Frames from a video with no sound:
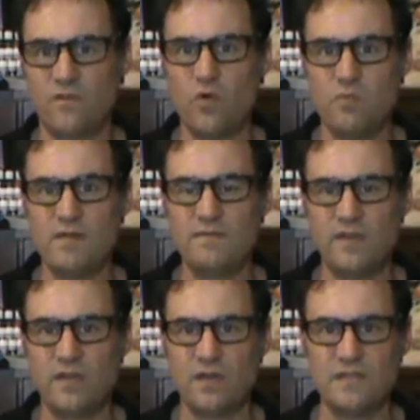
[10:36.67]
all my
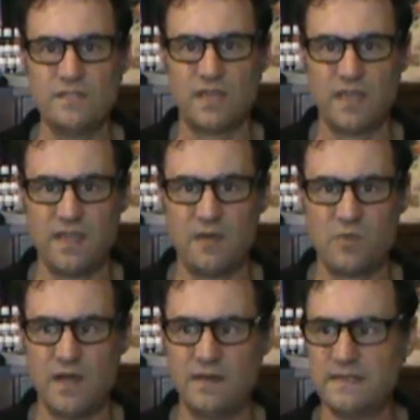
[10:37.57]
videos. You can get
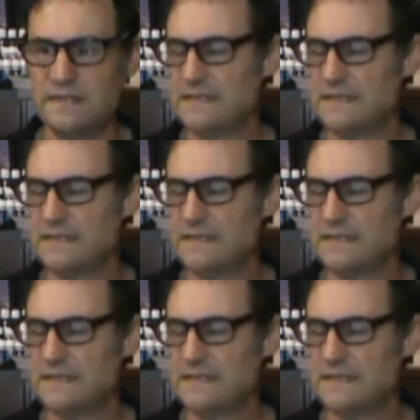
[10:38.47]
one.